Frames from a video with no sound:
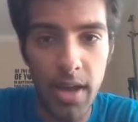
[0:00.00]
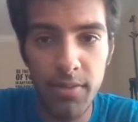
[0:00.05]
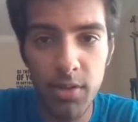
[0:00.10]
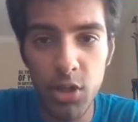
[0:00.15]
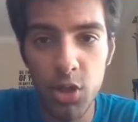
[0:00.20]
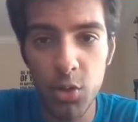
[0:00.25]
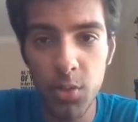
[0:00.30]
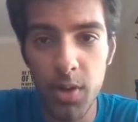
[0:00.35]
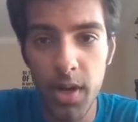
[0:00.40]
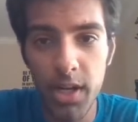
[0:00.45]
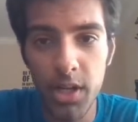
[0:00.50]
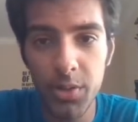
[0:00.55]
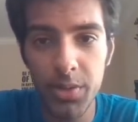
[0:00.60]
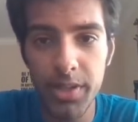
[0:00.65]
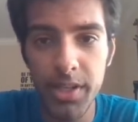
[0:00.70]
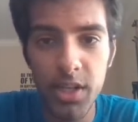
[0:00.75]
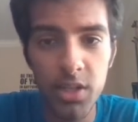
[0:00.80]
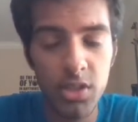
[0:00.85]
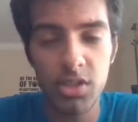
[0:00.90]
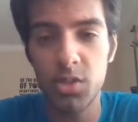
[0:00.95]
So I have a
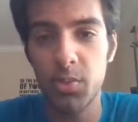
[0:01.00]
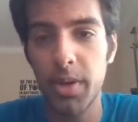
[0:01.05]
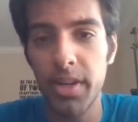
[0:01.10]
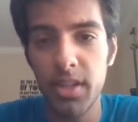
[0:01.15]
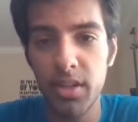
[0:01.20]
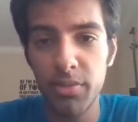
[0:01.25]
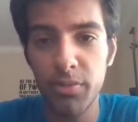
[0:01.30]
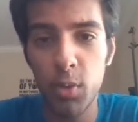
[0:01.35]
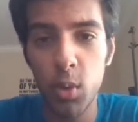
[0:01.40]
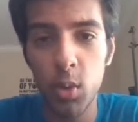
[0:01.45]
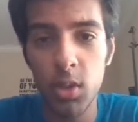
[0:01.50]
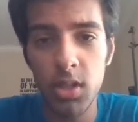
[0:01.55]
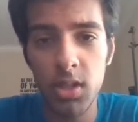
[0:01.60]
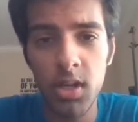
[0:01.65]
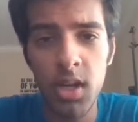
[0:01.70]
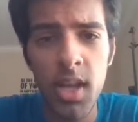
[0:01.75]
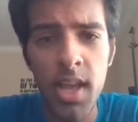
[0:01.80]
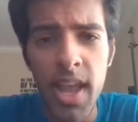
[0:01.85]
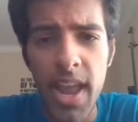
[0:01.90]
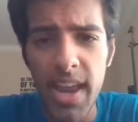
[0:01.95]
directory here, just a regular
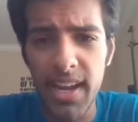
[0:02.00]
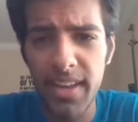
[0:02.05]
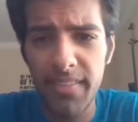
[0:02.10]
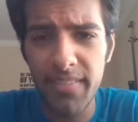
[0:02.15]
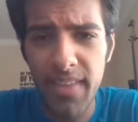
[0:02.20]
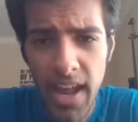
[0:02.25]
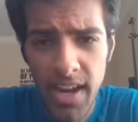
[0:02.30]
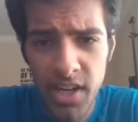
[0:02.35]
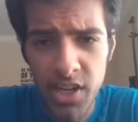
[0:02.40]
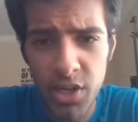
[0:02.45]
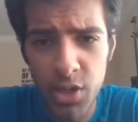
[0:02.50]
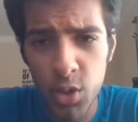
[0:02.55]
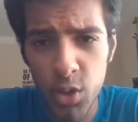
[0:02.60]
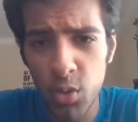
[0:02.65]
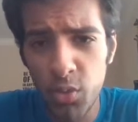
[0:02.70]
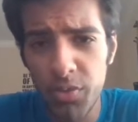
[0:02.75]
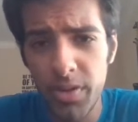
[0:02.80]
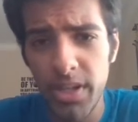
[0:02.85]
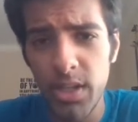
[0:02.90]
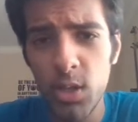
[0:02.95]
folder, and I've
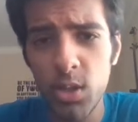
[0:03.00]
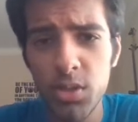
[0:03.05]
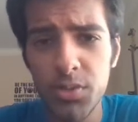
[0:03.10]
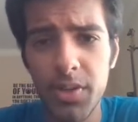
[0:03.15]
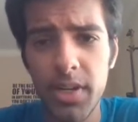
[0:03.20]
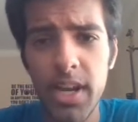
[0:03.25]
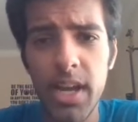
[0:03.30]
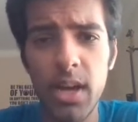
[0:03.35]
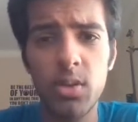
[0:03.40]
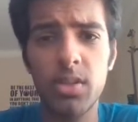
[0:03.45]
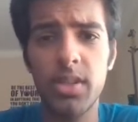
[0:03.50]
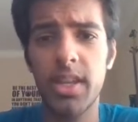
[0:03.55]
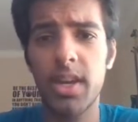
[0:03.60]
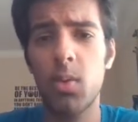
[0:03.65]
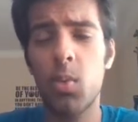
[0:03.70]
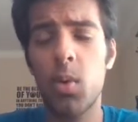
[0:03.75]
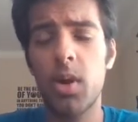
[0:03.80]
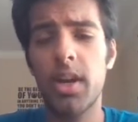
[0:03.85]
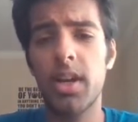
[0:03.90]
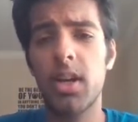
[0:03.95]
added two videos for now
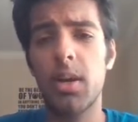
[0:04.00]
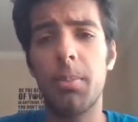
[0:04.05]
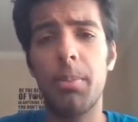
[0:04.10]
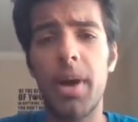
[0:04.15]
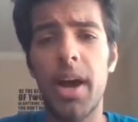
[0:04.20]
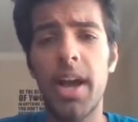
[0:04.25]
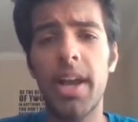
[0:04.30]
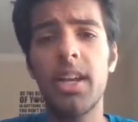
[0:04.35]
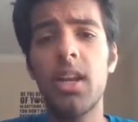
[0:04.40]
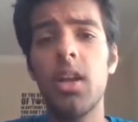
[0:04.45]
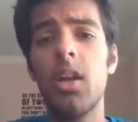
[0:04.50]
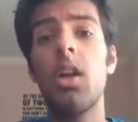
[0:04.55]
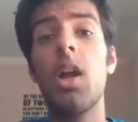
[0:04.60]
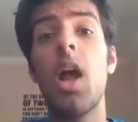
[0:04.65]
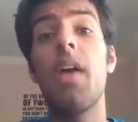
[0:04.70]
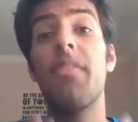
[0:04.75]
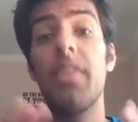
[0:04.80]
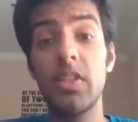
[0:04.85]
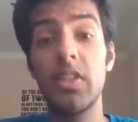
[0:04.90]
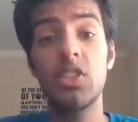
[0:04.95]
that I want to combine.
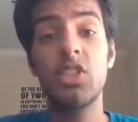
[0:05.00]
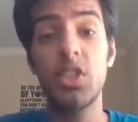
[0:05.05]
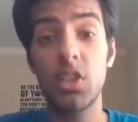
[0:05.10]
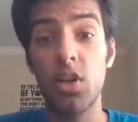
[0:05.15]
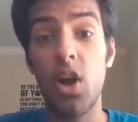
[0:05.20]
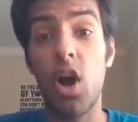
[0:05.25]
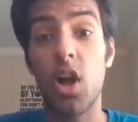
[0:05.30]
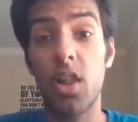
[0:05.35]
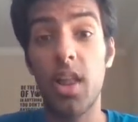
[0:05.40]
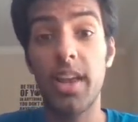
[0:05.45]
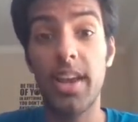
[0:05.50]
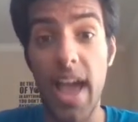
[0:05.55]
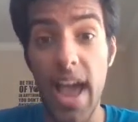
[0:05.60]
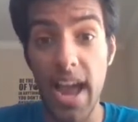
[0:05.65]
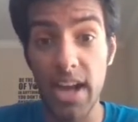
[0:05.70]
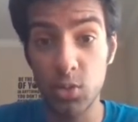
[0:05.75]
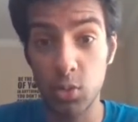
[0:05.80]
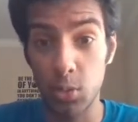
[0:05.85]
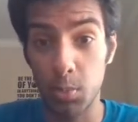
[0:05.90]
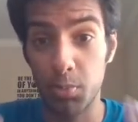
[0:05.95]
Eventually I'll
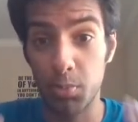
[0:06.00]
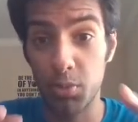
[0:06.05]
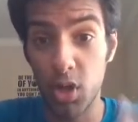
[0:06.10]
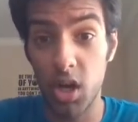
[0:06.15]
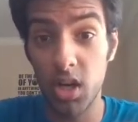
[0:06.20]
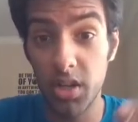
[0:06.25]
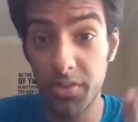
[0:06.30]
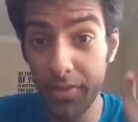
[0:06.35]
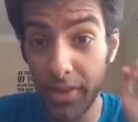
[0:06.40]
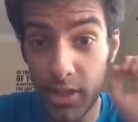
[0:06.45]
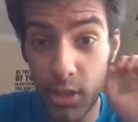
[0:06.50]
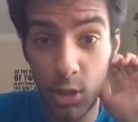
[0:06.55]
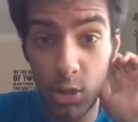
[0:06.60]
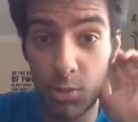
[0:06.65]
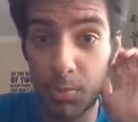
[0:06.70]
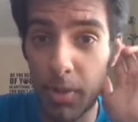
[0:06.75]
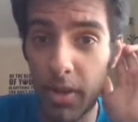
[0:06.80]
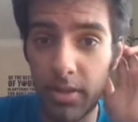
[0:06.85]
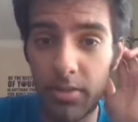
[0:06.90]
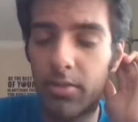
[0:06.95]
add actual product
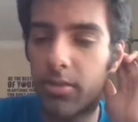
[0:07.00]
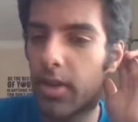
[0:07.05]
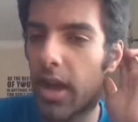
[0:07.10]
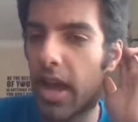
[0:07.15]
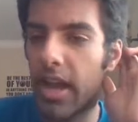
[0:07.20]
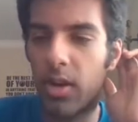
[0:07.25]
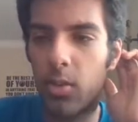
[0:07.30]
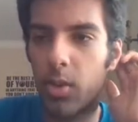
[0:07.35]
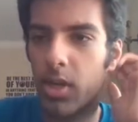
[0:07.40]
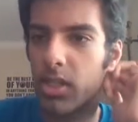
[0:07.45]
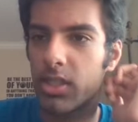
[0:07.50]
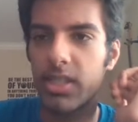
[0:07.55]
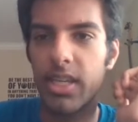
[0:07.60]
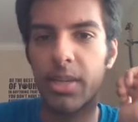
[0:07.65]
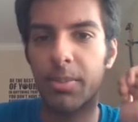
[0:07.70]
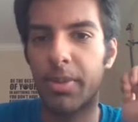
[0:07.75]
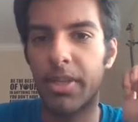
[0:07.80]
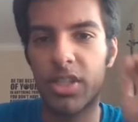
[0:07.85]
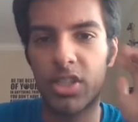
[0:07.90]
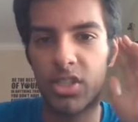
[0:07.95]
videos, but I don't
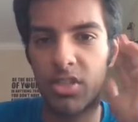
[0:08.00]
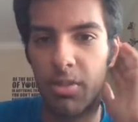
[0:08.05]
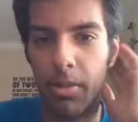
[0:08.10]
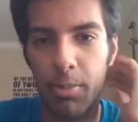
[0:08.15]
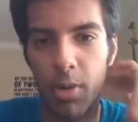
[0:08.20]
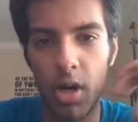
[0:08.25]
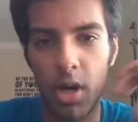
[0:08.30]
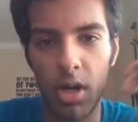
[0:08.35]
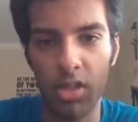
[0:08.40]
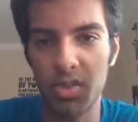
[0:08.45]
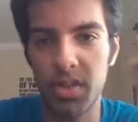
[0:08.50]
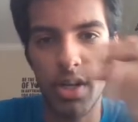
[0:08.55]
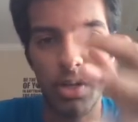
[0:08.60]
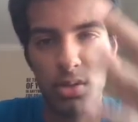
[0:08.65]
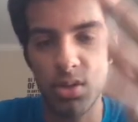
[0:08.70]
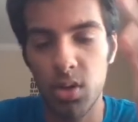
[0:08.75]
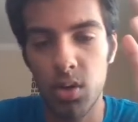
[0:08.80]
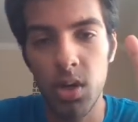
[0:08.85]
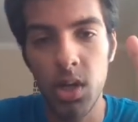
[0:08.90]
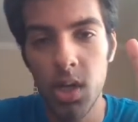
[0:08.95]
want to take pictures of my products
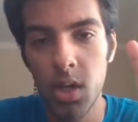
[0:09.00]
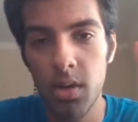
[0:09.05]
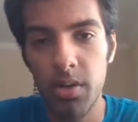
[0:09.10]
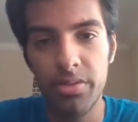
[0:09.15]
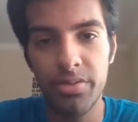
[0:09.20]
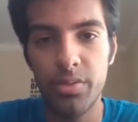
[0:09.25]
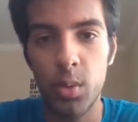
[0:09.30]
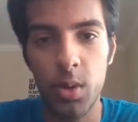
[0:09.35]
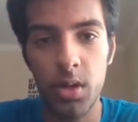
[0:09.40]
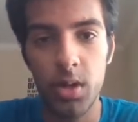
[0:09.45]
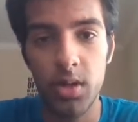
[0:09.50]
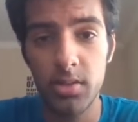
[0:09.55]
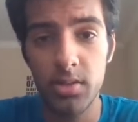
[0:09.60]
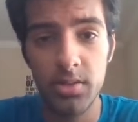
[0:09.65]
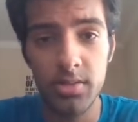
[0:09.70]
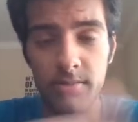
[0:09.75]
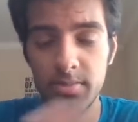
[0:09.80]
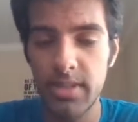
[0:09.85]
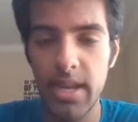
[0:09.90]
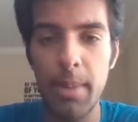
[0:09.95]
right now. So
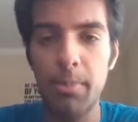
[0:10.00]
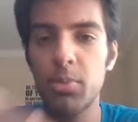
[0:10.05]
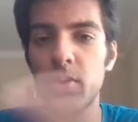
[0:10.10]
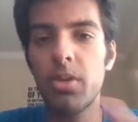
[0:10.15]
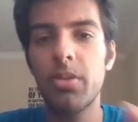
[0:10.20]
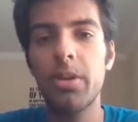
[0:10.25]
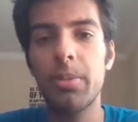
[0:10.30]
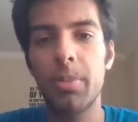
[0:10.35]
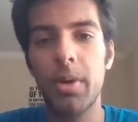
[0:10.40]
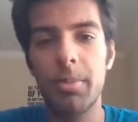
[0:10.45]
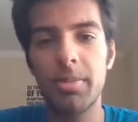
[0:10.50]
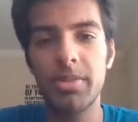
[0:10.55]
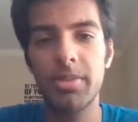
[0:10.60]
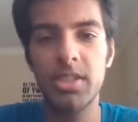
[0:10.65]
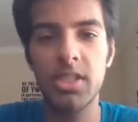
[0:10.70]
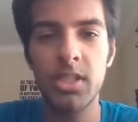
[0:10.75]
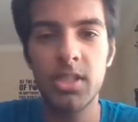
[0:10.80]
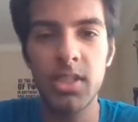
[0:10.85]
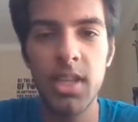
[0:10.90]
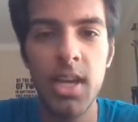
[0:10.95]
for temporary
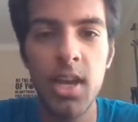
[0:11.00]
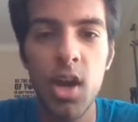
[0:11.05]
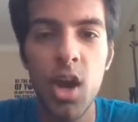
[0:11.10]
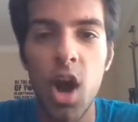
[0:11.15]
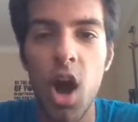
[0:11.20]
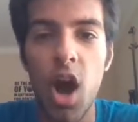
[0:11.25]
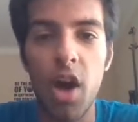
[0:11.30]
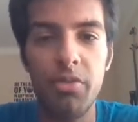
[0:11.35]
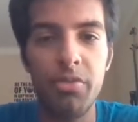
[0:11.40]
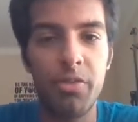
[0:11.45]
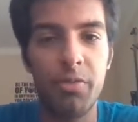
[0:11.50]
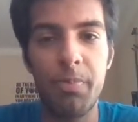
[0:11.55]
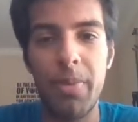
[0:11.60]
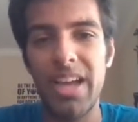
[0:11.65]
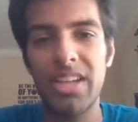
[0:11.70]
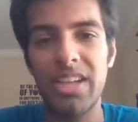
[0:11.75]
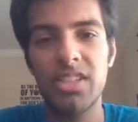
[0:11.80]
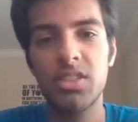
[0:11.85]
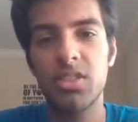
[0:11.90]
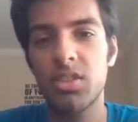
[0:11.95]
purposes off
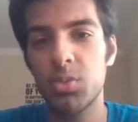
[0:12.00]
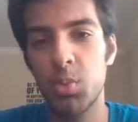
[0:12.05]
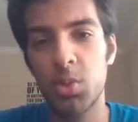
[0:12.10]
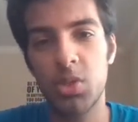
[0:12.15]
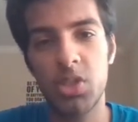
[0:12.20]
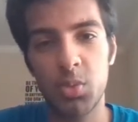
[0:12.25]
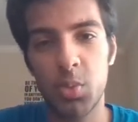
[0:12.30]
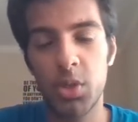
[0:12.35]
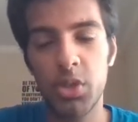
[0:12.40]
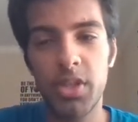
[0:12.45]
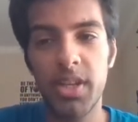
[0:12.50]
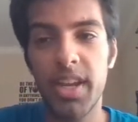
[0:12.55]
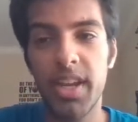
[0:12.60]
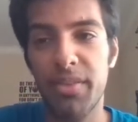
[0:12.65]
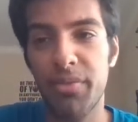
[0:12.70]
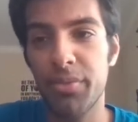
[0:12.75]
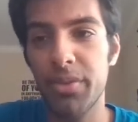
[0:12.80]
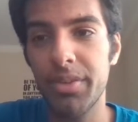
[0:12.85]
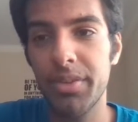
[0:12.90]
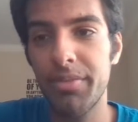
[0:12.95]
of Pexels, which is where you
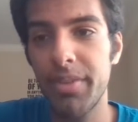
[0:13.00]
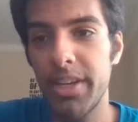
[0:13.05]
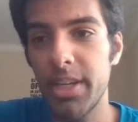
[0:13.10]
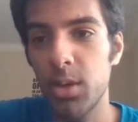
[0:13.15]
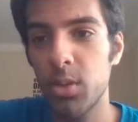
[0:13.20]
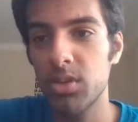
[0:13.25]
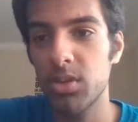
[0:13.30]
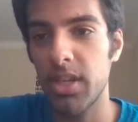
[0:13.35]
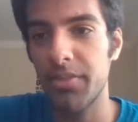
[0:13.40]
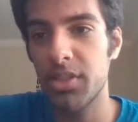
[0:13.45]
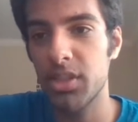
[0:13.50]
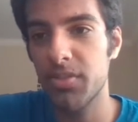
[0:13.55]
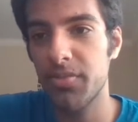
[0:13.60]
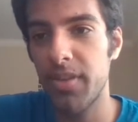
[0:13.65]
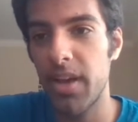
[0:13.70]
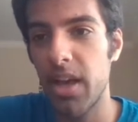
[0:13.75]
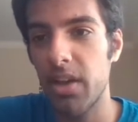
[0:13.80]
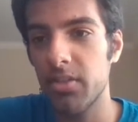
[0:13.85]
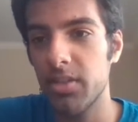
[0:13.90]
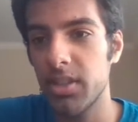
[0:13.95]
can get free videos, I've
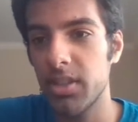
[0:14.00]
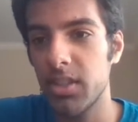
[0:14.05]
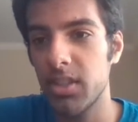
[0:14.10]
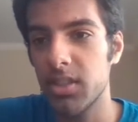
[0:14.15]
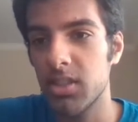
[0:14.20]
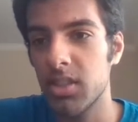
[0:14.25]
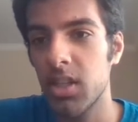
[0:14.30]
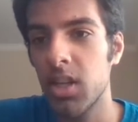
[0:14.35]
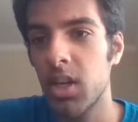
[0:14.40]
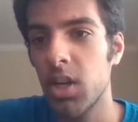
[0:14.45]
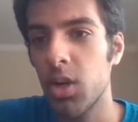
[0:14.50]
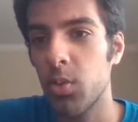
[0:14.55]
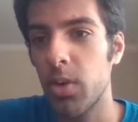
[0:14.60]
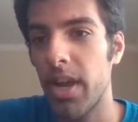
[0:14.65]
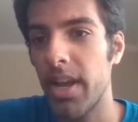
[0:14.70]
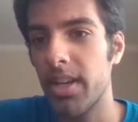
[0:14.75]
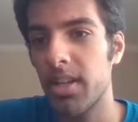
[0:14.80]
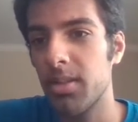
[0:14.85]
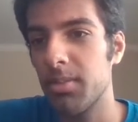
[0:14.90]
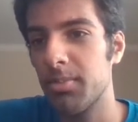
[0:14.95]
just found these
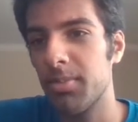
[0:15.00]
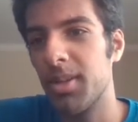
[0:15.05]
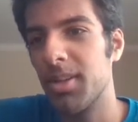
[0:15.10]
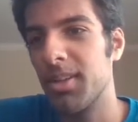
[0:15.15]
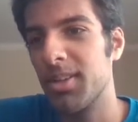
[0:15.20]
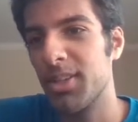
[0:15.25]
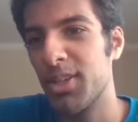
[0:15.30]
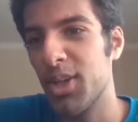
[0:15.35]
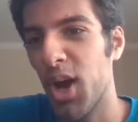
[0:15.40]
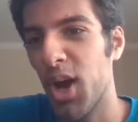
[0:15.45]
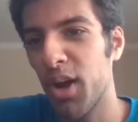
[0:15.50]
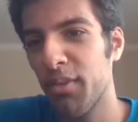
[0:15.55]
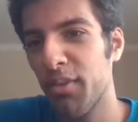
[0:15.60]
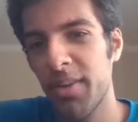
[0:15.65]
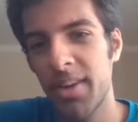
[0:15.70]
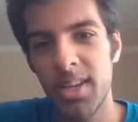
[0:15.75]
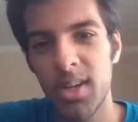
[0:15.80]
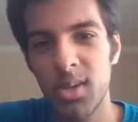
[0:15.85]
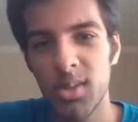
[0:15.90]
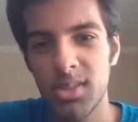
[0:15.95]
random
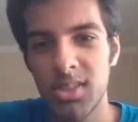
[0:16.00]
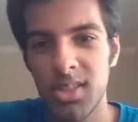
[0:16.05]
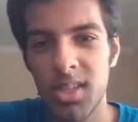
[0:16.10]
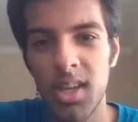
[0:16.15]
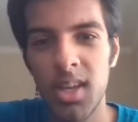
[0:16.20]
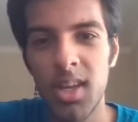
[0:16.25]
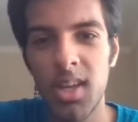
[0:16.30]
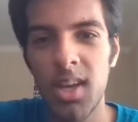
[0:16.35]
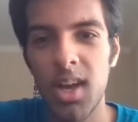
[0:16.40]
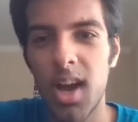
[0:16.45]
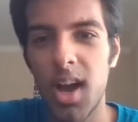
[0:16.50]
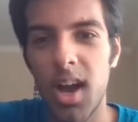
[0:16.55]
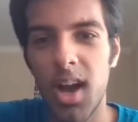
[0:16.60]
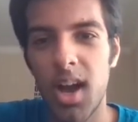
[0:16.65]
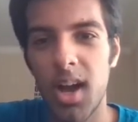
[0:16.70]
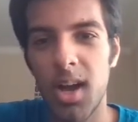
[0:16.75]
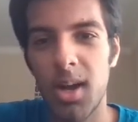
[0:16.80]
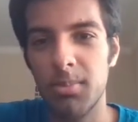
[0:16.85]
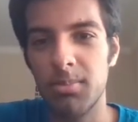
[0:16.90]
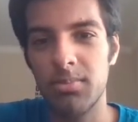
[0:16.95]
dog videos
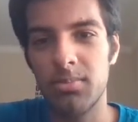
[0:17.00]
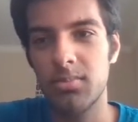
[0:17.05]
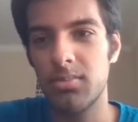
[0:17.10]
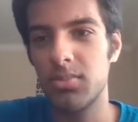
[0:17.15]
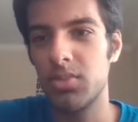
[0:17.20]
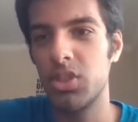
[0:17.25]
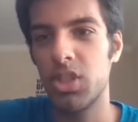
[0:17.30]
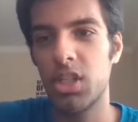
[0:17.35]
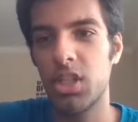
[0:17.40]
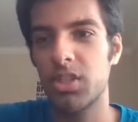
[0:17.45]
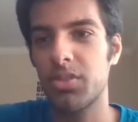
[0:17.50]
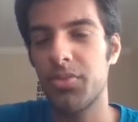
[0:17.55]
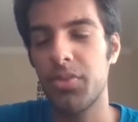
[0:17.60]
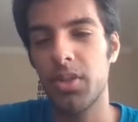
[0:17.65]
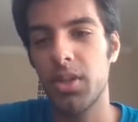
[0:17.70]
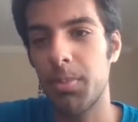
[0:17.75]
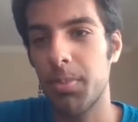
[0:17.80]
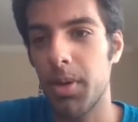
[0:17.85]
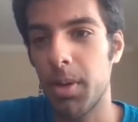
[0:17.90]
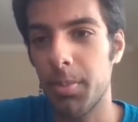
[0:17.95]
um,
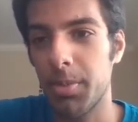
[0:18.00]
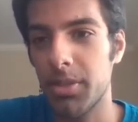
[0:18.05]
just for the